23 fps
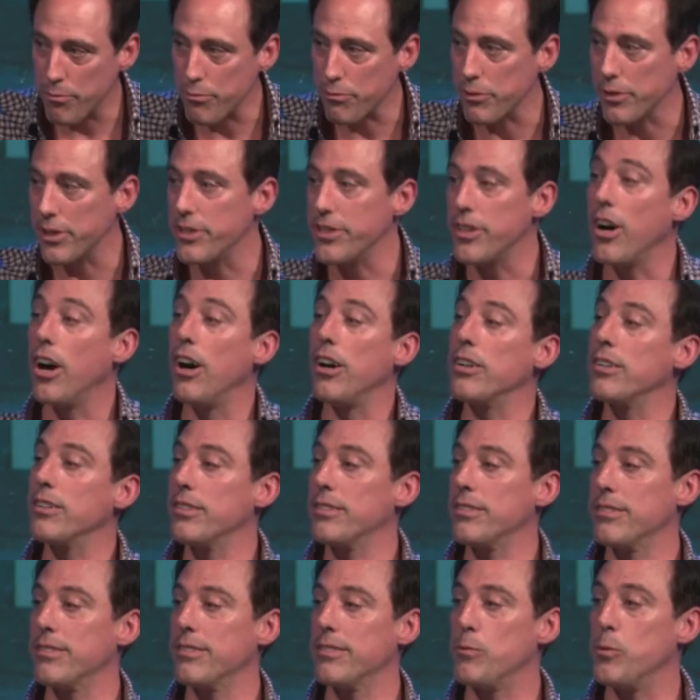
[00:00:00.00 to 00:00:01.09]
every
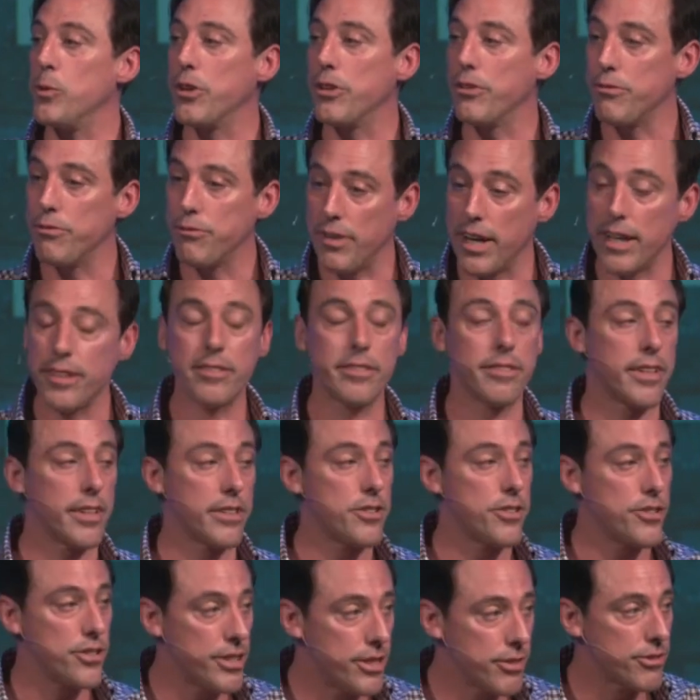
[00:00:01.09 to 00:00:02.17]
tongue will confess
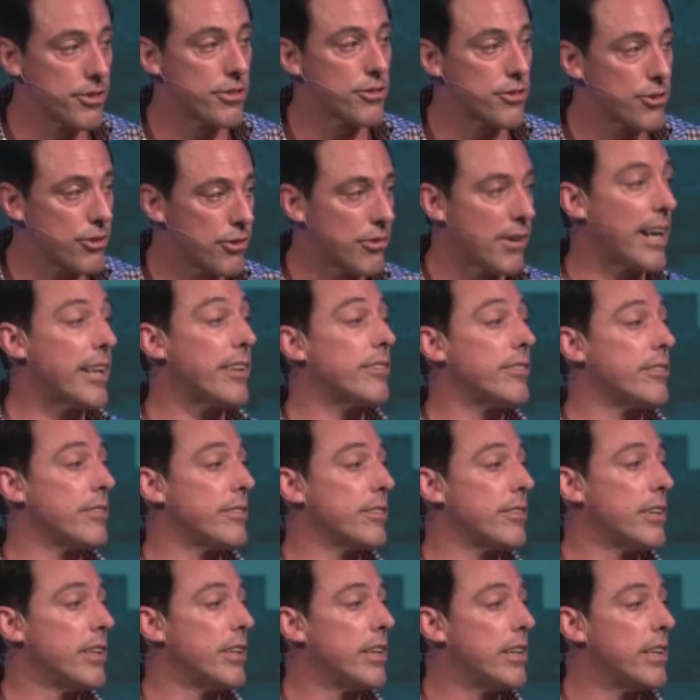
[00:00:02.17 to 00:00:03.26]
that Jesus
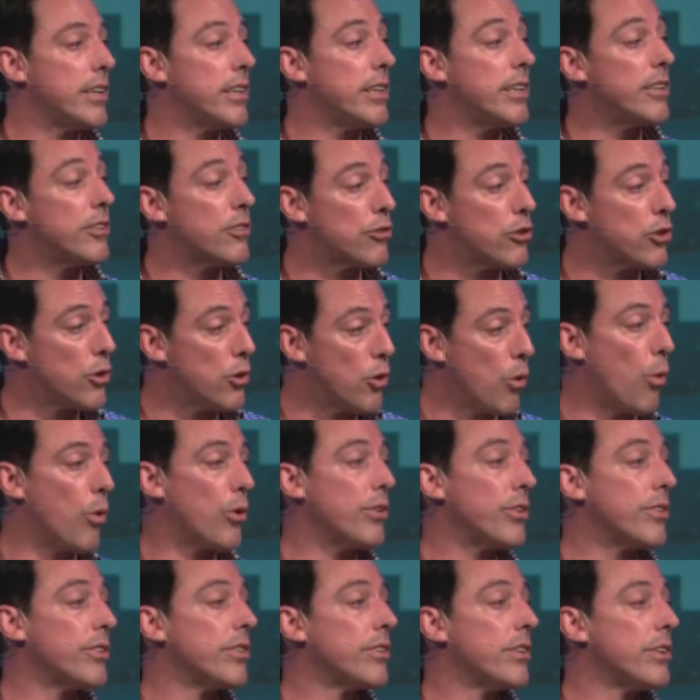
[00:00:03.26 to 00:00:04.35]
Christ is
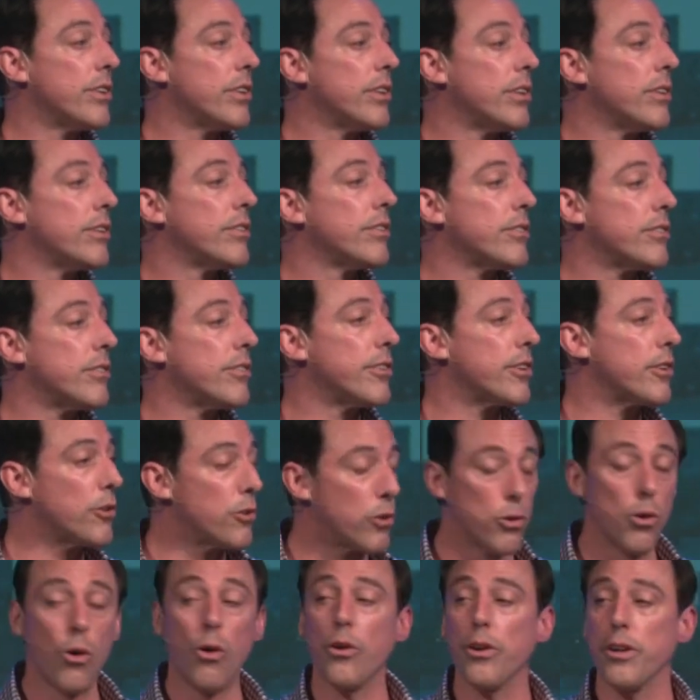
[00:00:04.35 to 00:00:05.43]
Lord to the
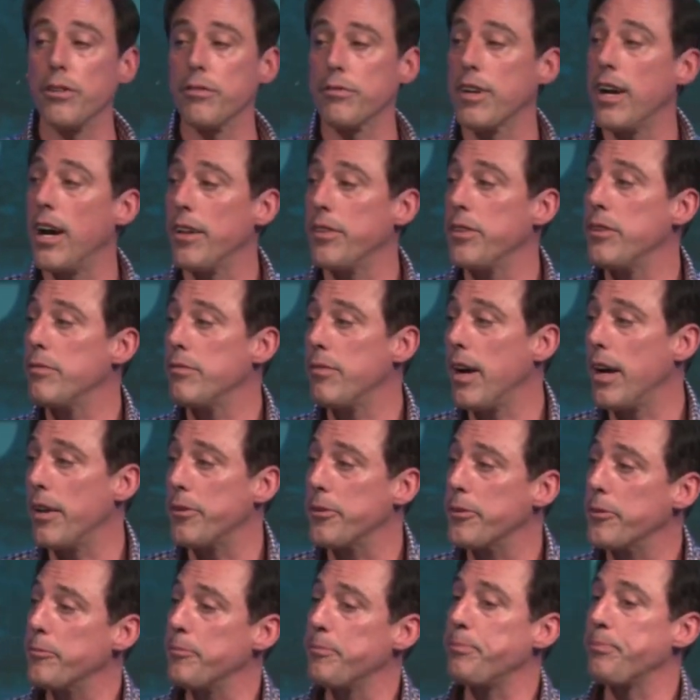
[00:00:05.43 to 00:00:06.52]
glory of God the
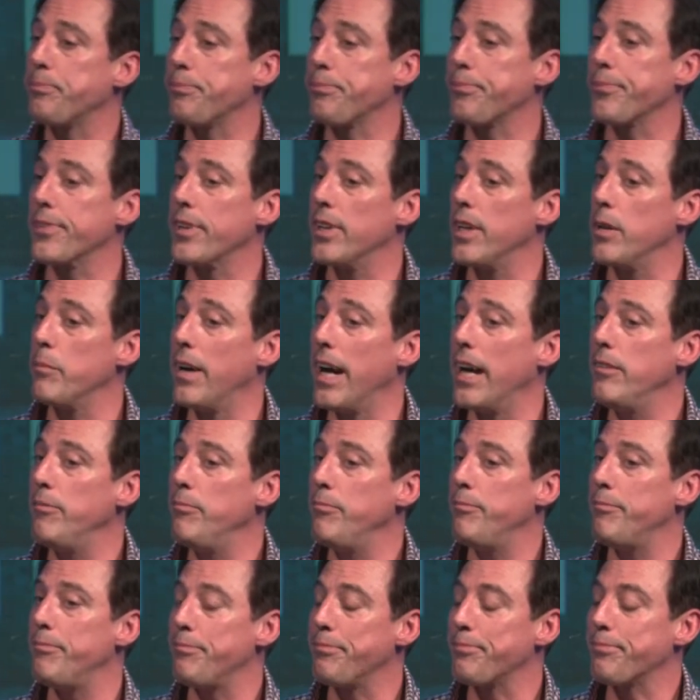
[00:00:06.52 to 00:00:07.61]
Father.
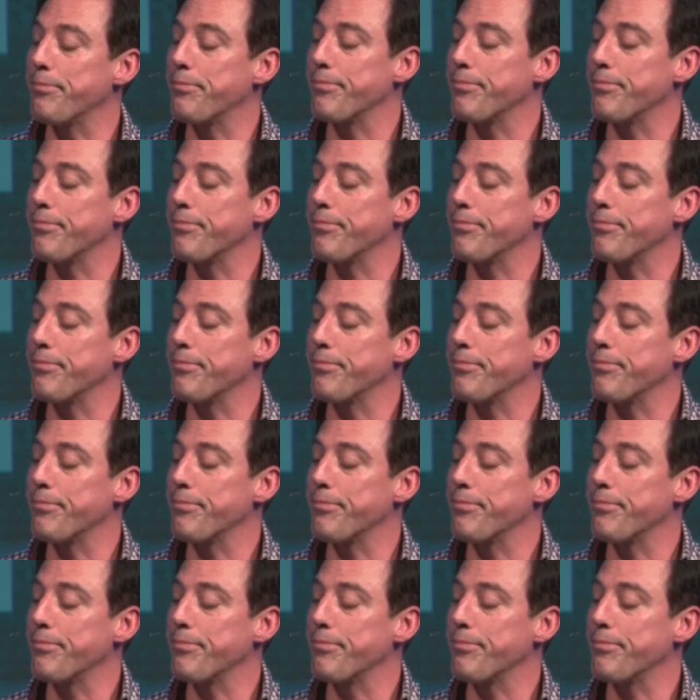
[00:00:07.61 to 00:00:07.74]
Amen.